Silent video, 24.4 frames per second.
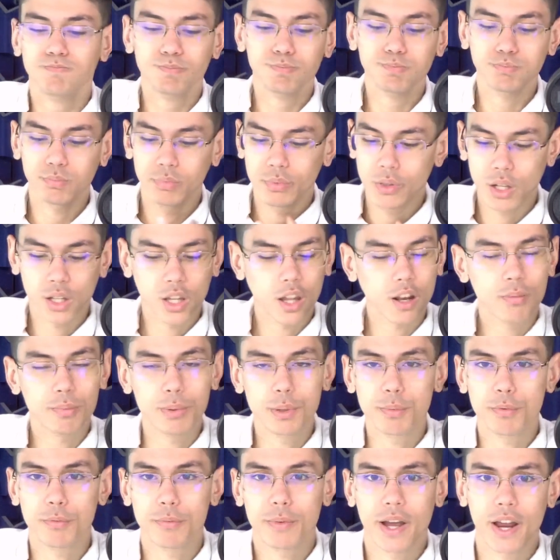a lot of
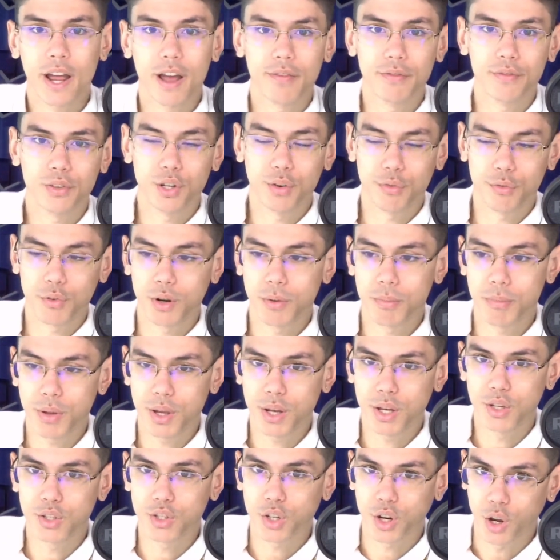people might have different
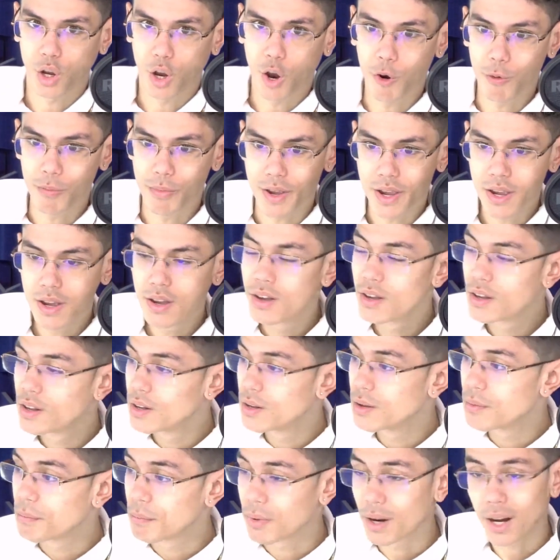opinions on Kobe,
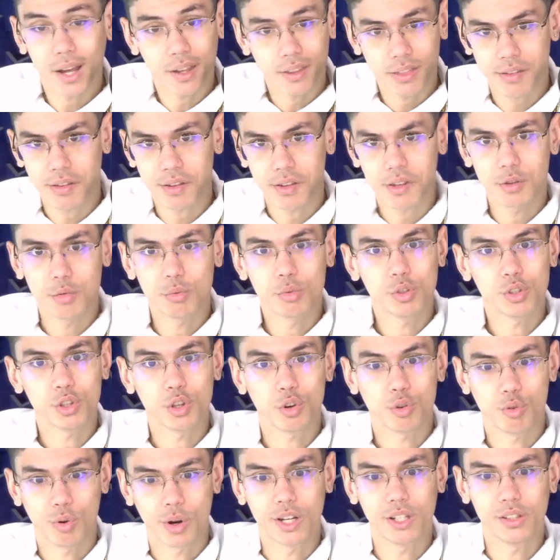but I think he was a
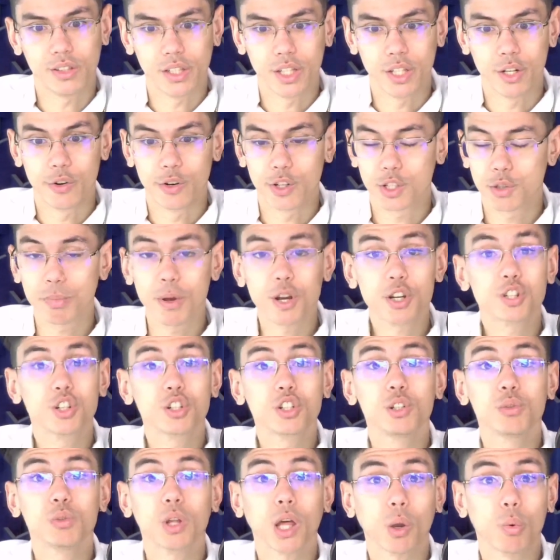great leader,
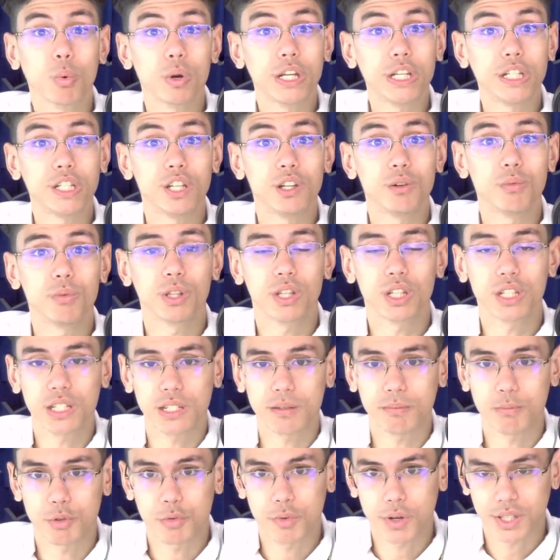especially like what he did with
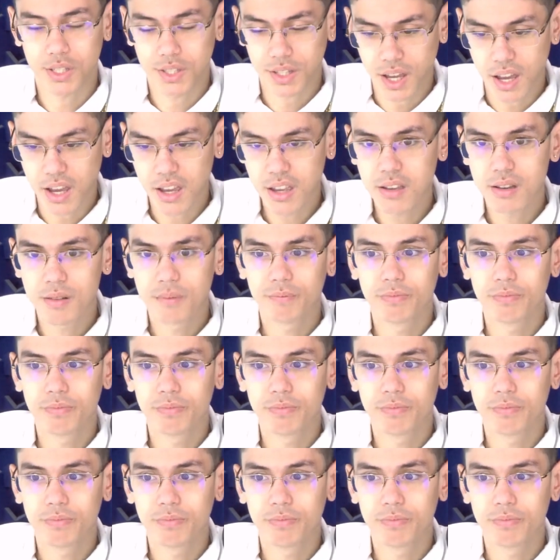Team USA.